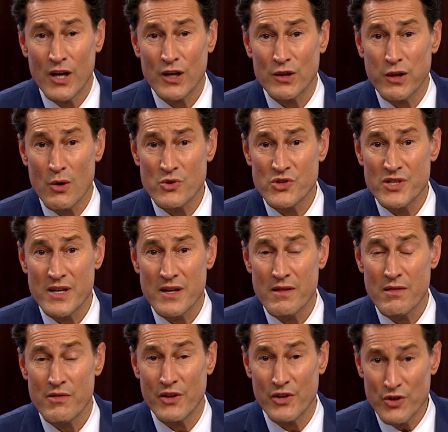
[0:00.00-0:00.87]

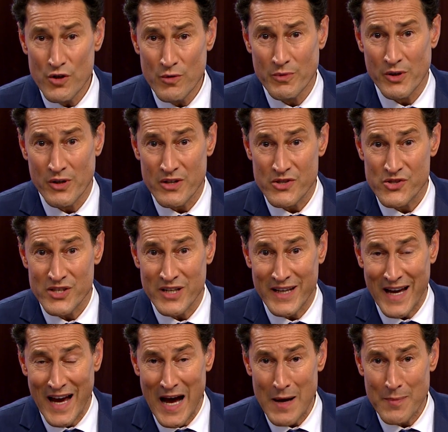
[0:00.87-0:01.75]
"Closing the
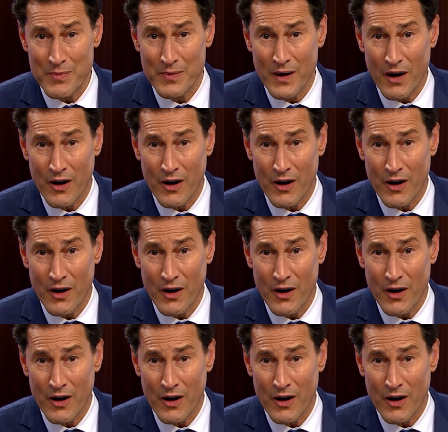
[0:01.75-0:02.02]
Numeracy Gap"